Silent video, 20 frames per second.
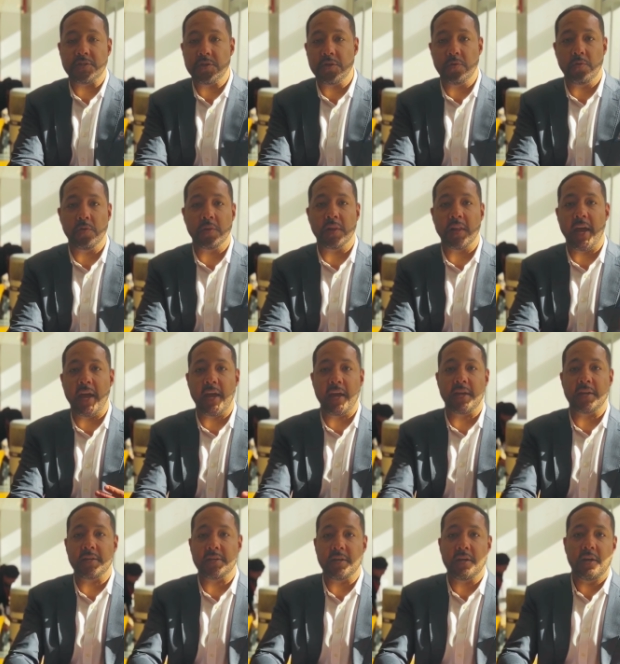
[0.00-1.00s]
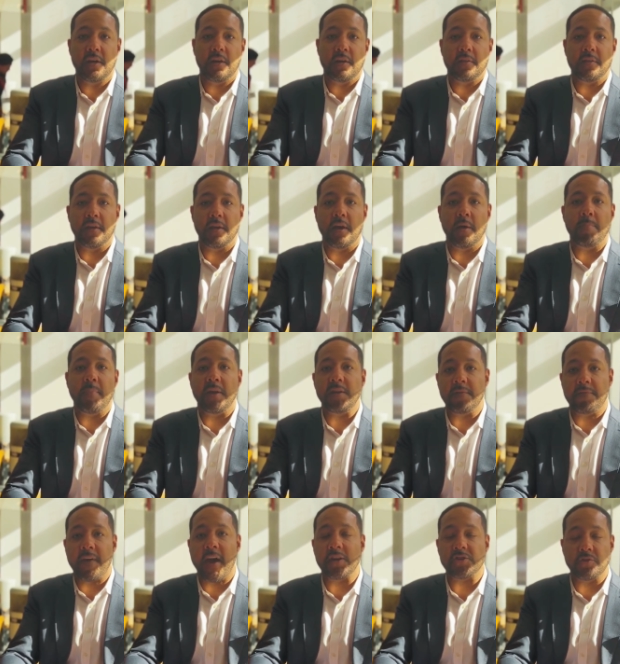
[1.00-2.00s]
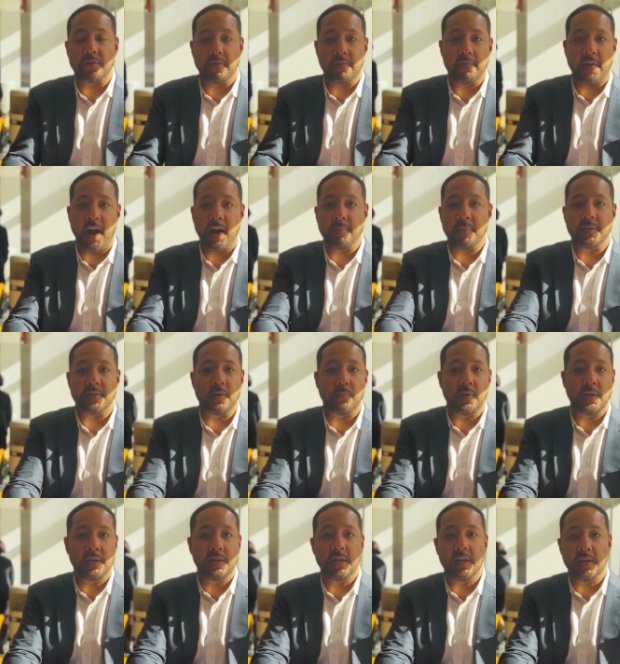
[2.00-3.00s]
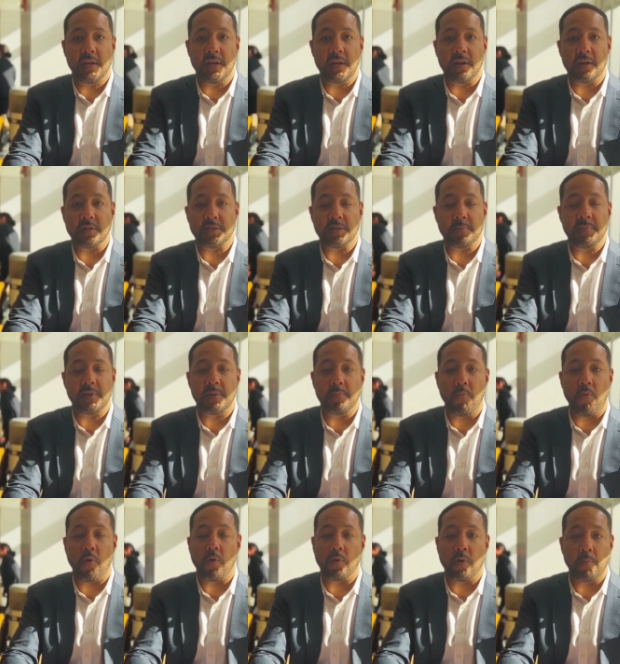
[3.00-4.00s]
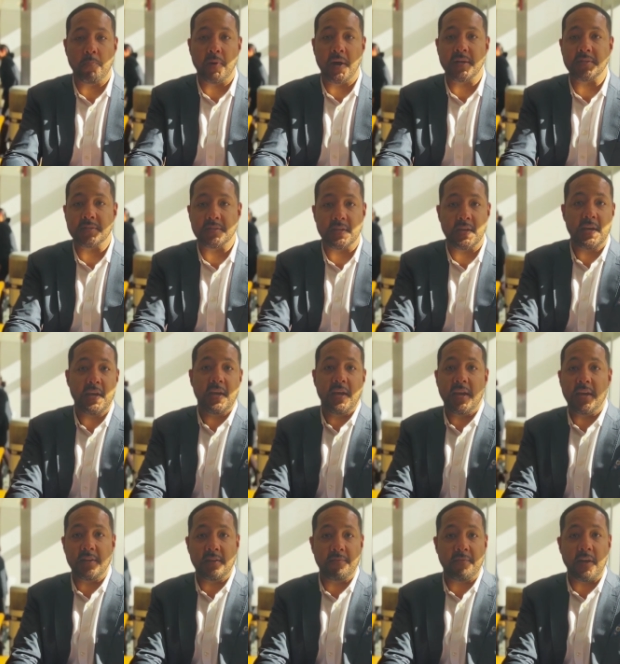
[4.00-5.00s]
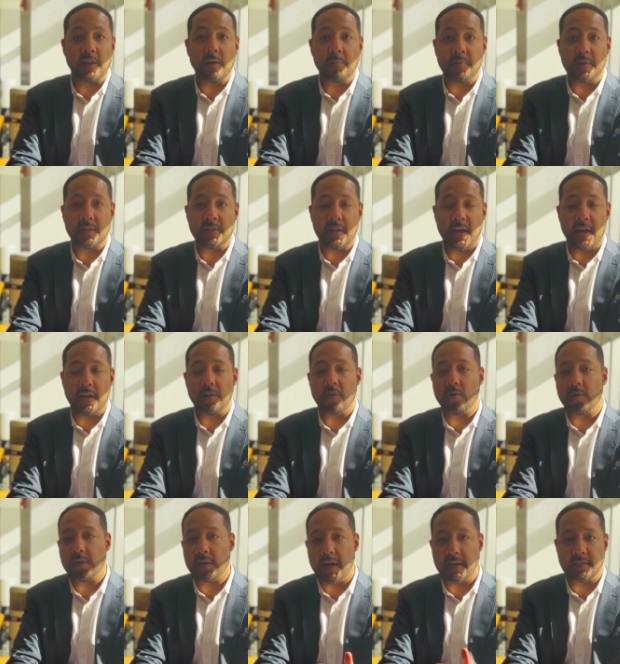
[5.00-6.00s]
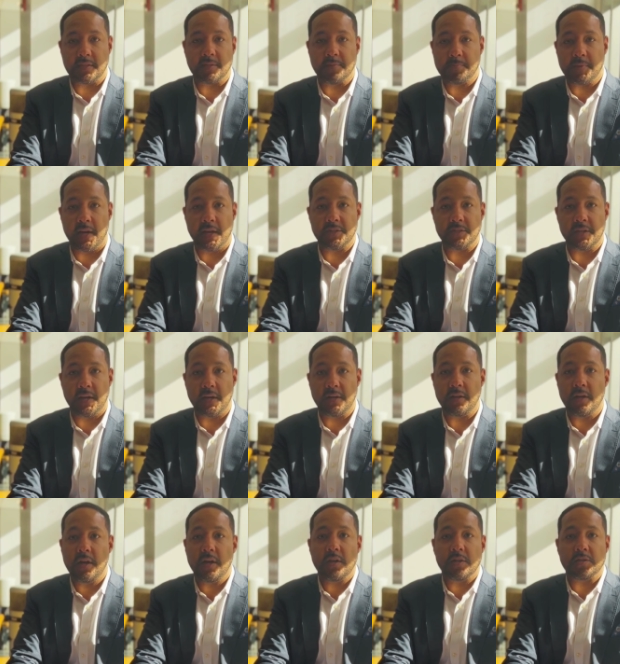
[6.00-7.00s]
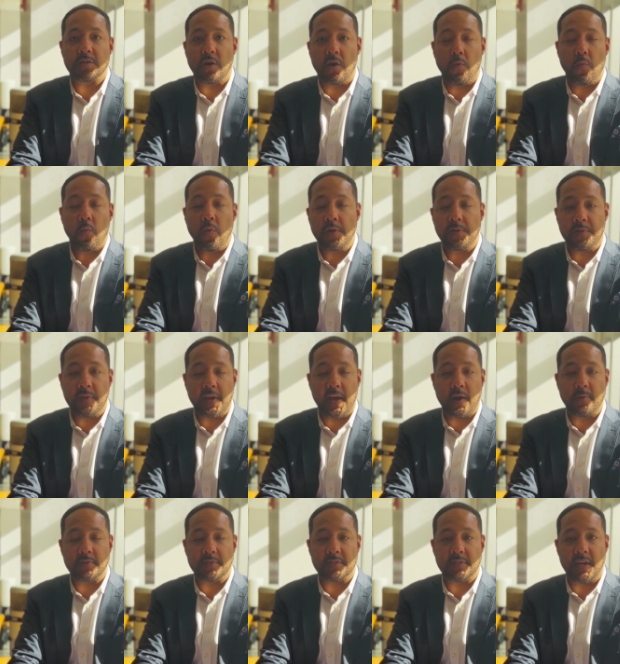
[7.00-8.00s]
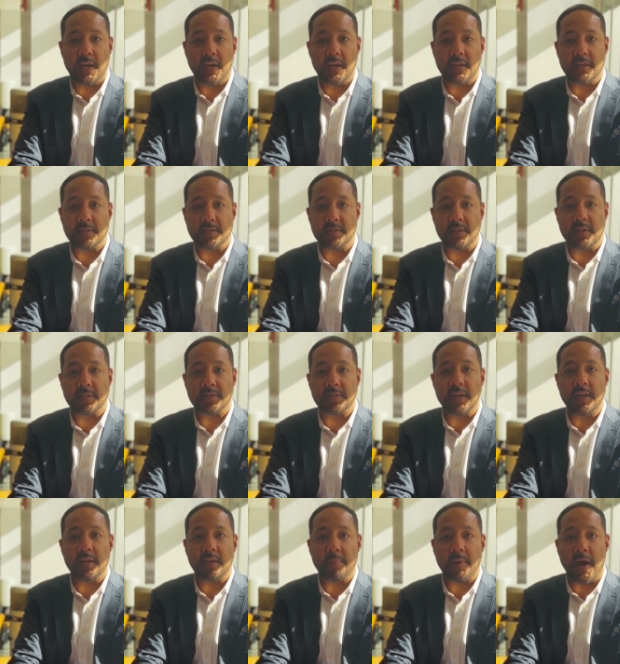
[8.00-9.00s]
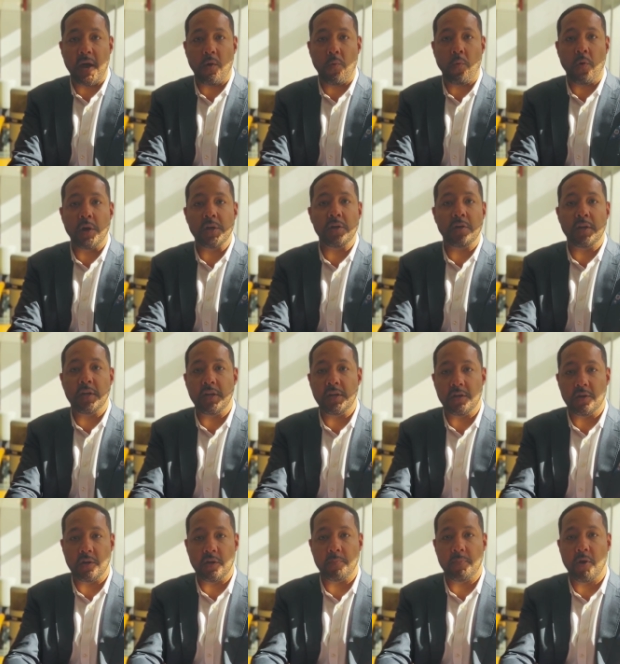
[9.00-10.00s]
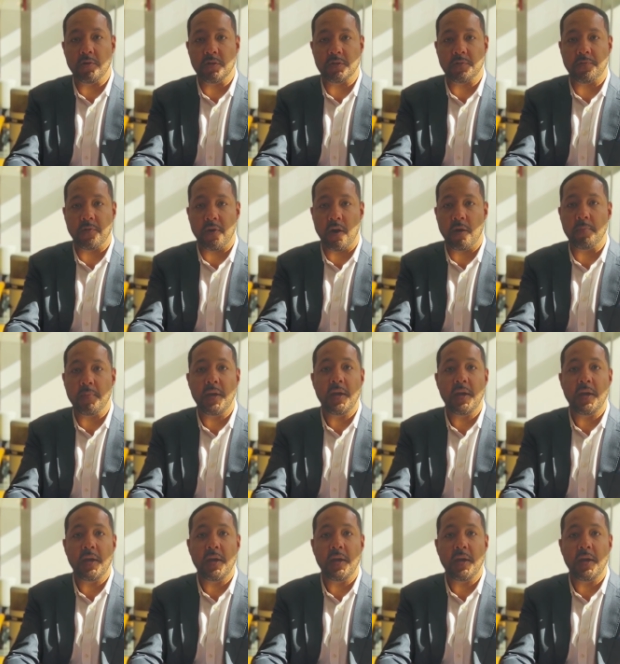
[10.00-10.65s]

to land the manufacturing environment that we need here to be more robust in developing that localized supply chain. So one thing I would say is think about where you're getting your components from,